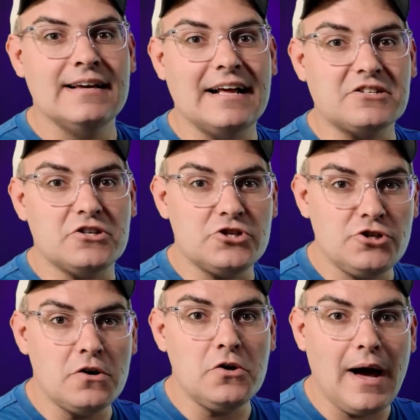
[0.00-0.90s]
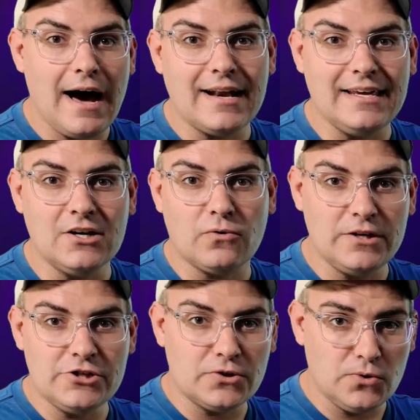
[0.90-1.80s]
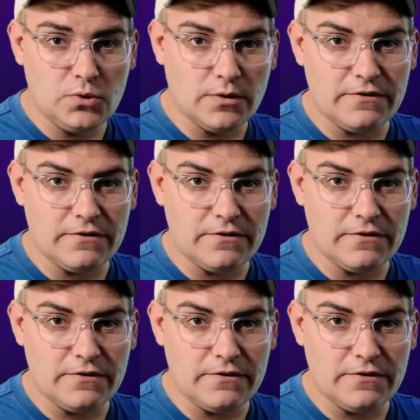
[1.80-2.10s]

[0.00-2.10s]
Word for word: that's gonna show you how to increase your Google